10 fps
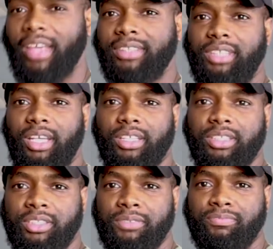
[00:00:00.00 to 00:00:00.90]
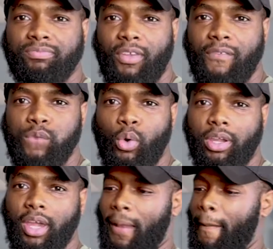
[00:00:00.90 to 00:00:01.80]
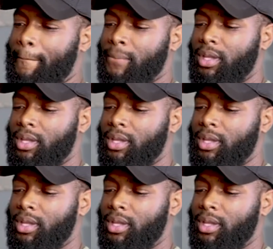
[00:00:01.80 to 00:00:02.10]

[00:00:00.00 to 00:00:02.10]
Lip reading: S6 4K.